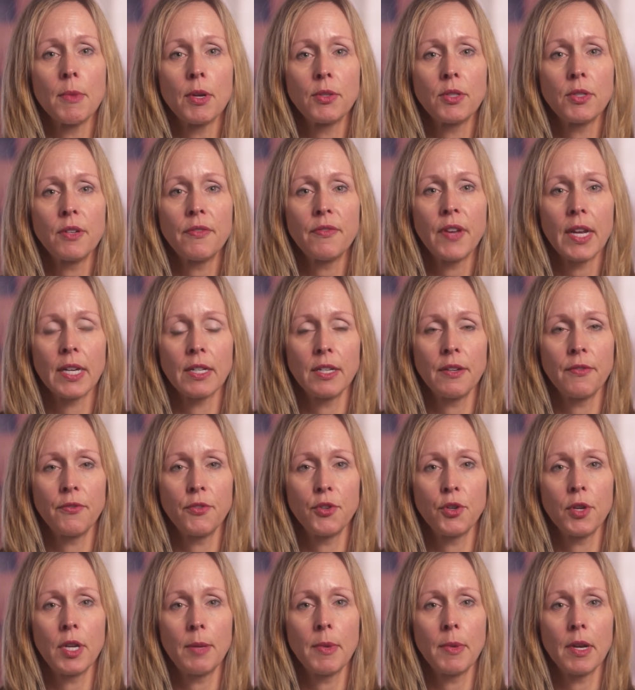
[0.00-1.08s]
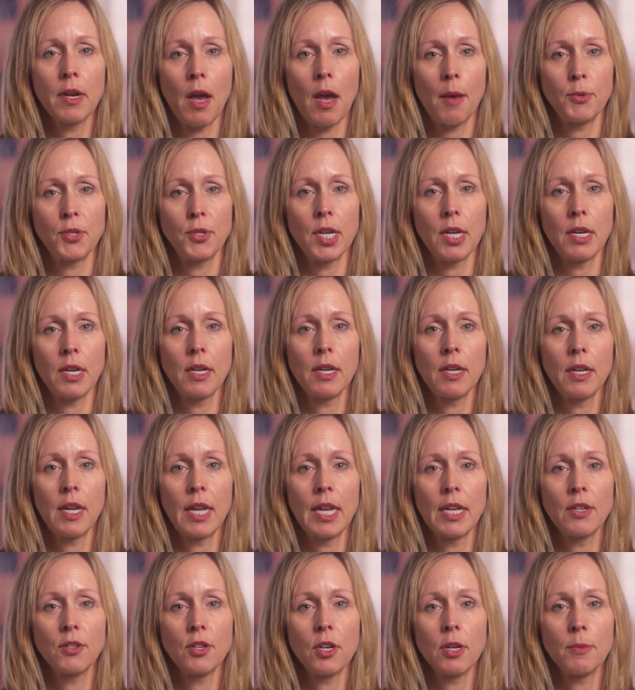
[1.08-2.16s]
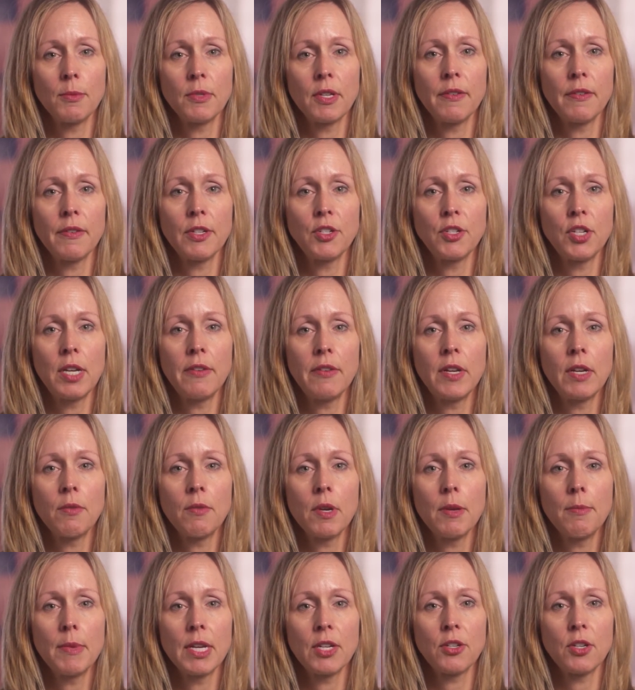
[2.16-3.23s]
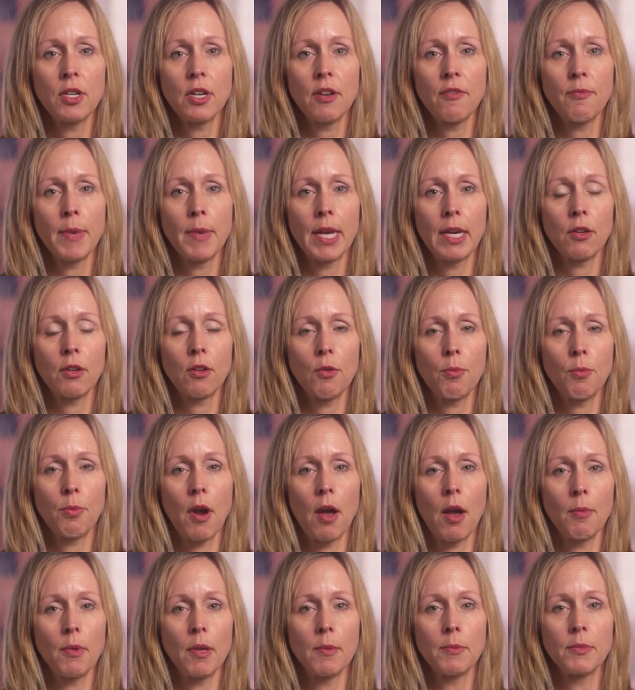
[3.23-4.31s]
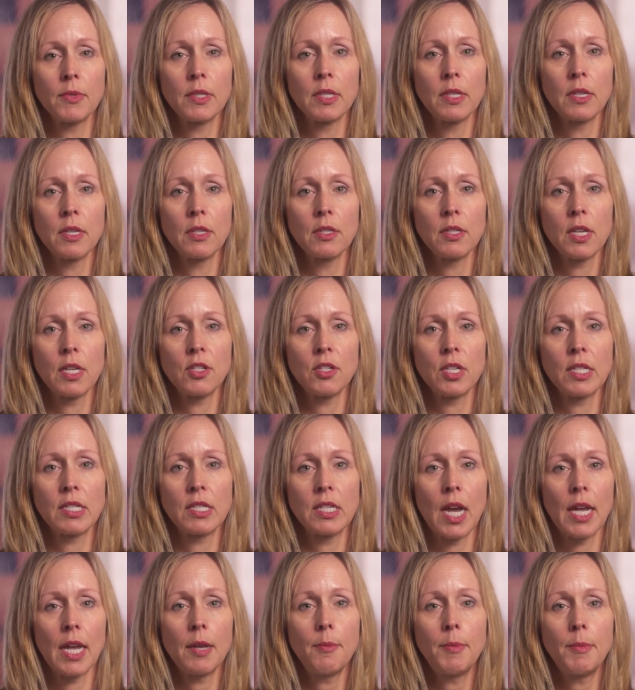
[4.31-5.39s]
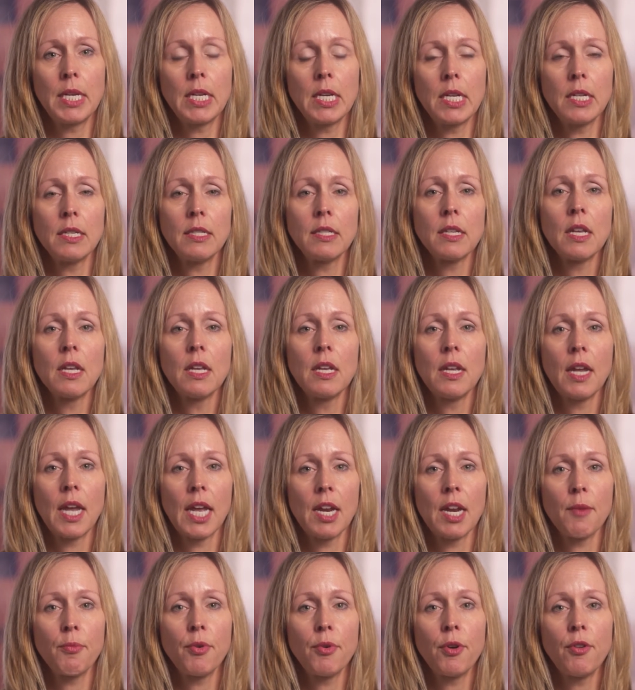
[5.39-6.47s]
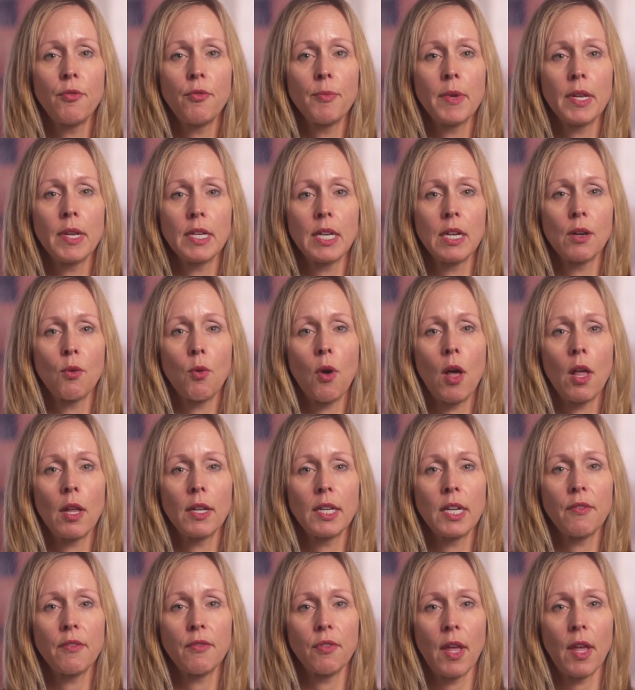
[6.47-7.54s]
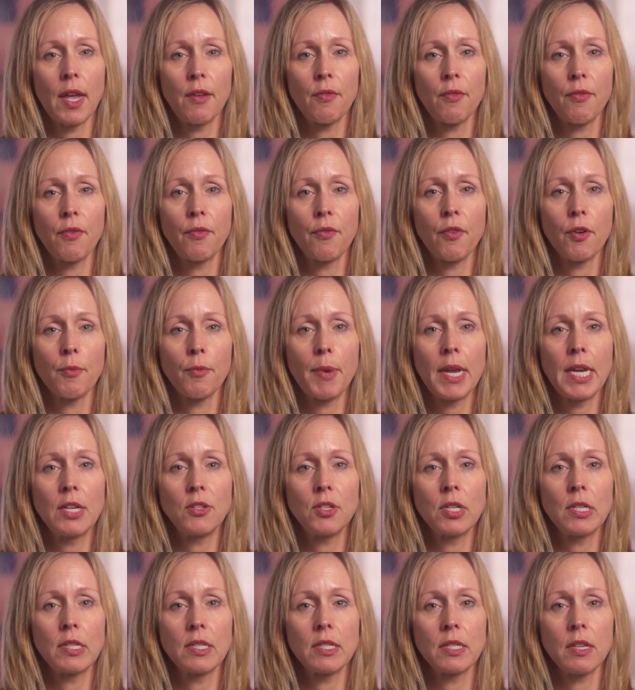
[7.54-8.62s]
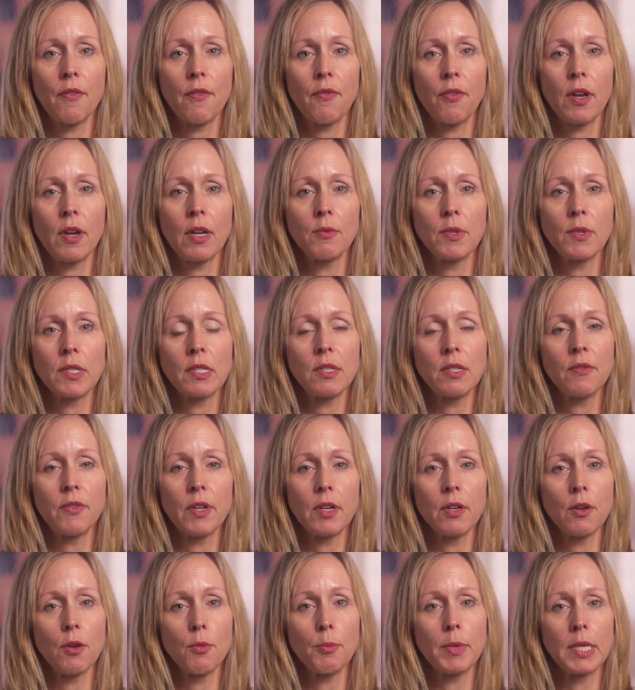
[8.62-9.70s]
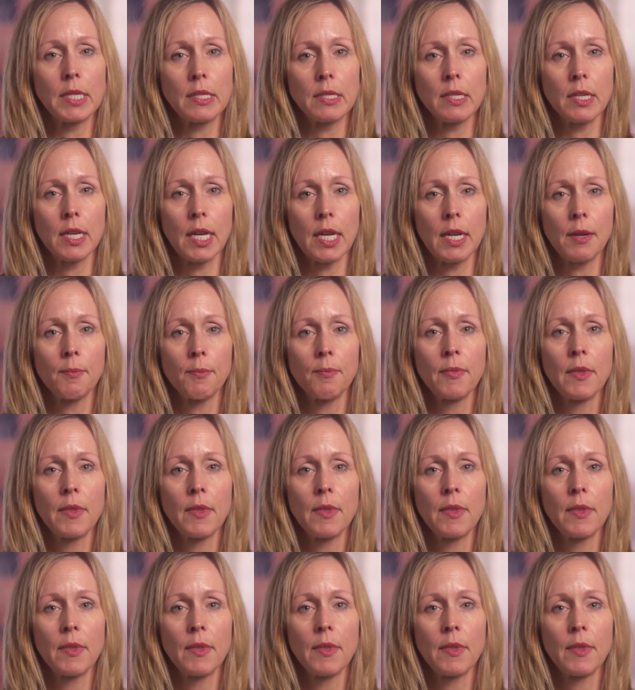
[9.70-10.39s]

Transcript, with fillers: most effective treatment option in terms of achieving remission of medical problems such as diabetes and improvement in quality of life for patients suffering with severe obesity.